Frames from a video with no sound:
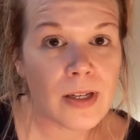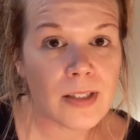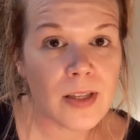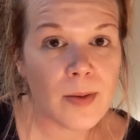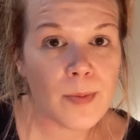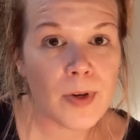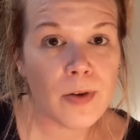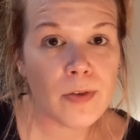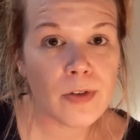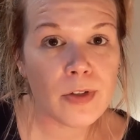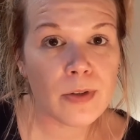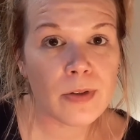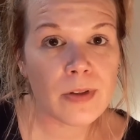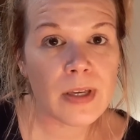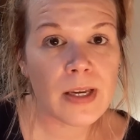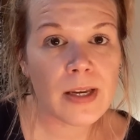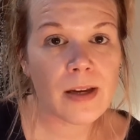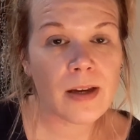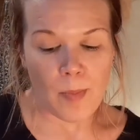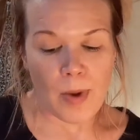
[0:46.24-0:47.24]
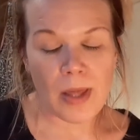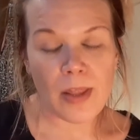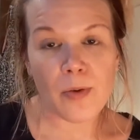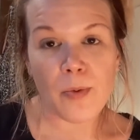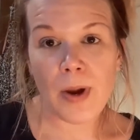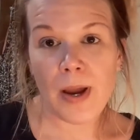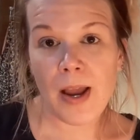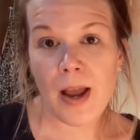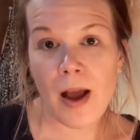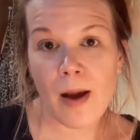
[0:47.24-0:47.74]
let me know what you think. By the
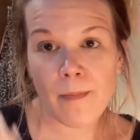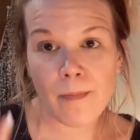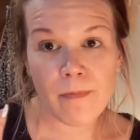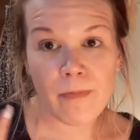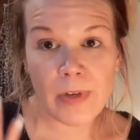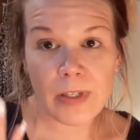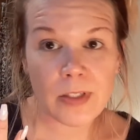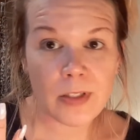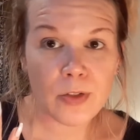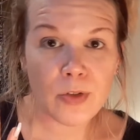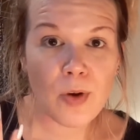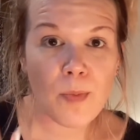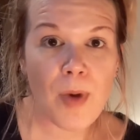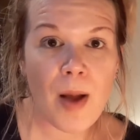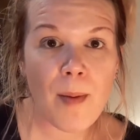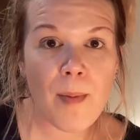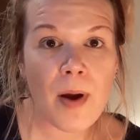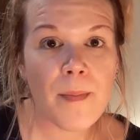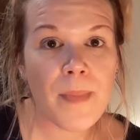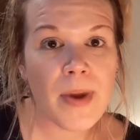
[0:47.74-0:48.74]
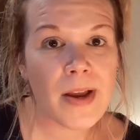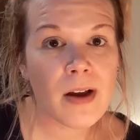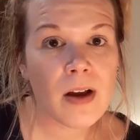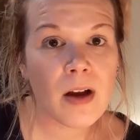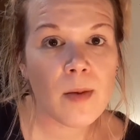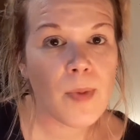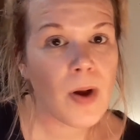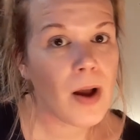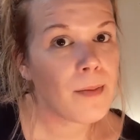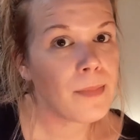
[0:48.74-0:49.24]
way, I'm fixing to apply my
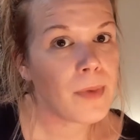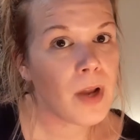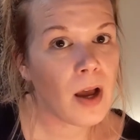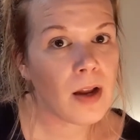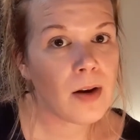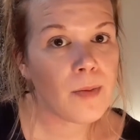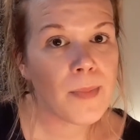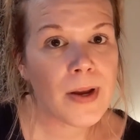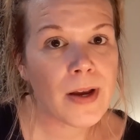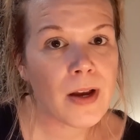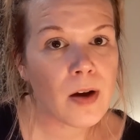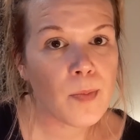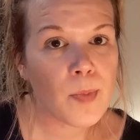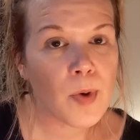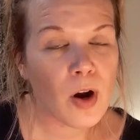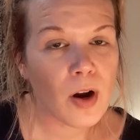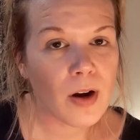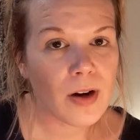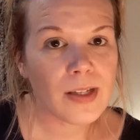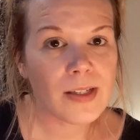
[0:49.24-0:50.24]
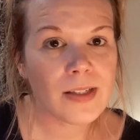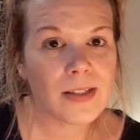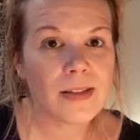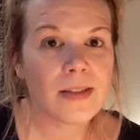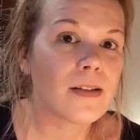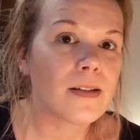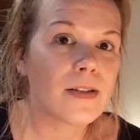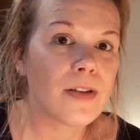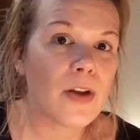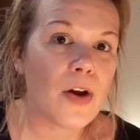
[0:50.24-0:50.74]
makeup. I'm not a makeup
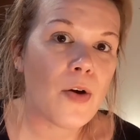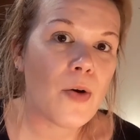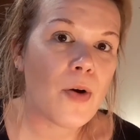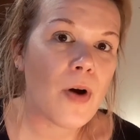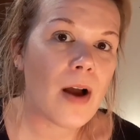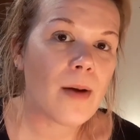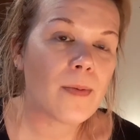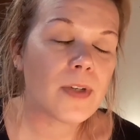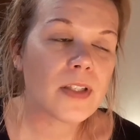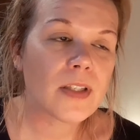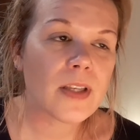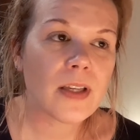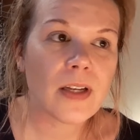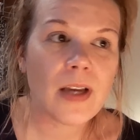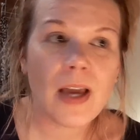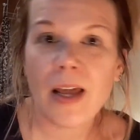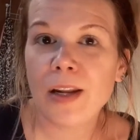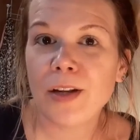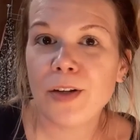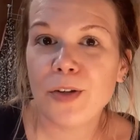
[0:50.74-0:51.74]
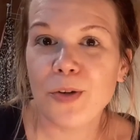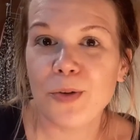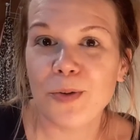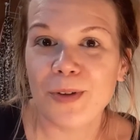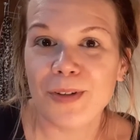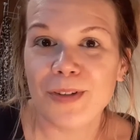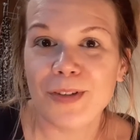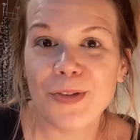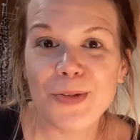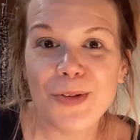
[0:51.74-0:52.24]
artist, so I'm just gonna kind
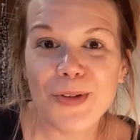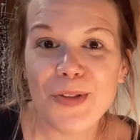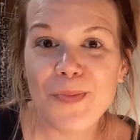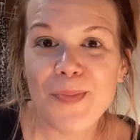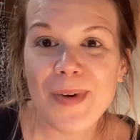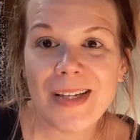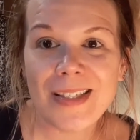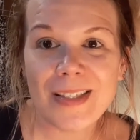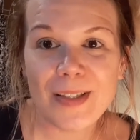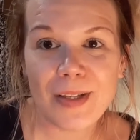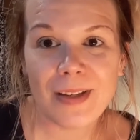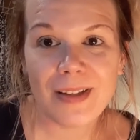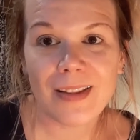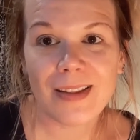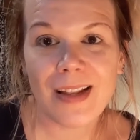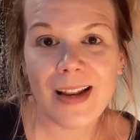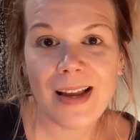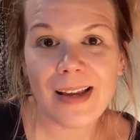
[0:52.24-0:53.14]
of do it the best that I